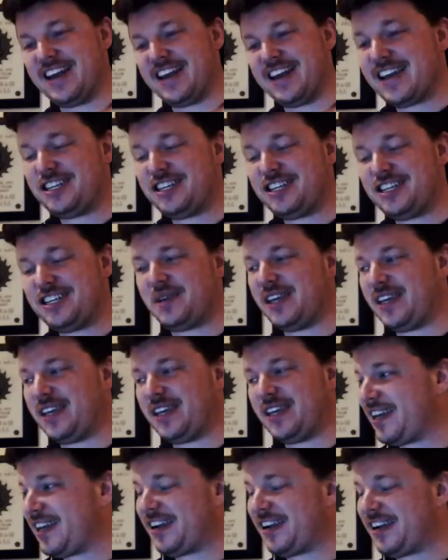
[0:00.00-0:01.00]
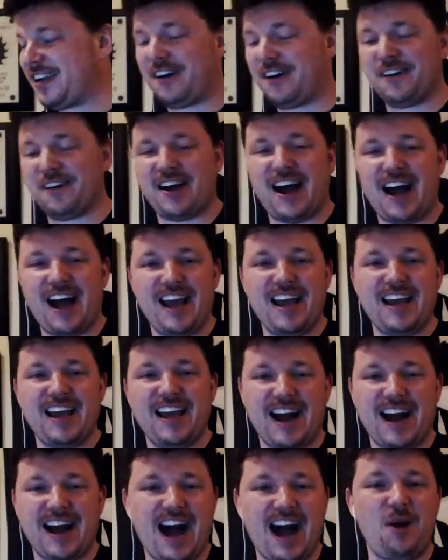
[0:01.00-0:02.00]
anything that you can get
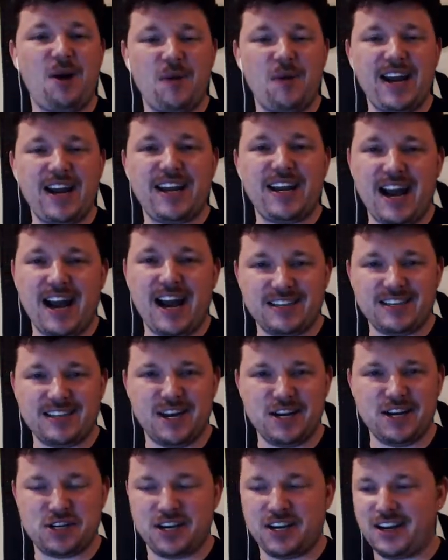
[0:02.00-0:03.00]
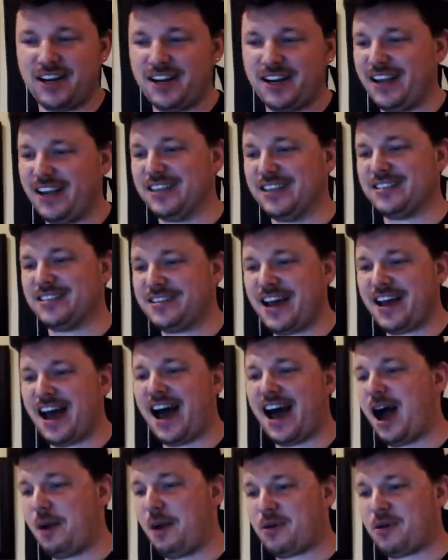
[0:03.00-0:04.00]
in a highway gas station
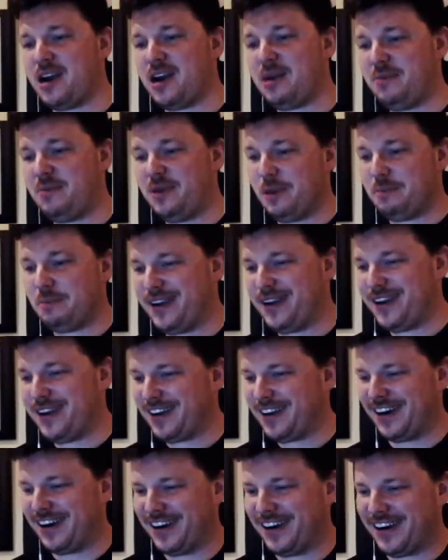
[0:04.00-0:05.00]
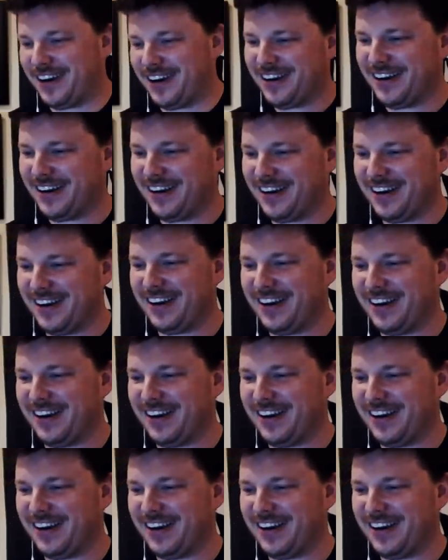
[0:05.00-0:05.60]
is not a premium beer.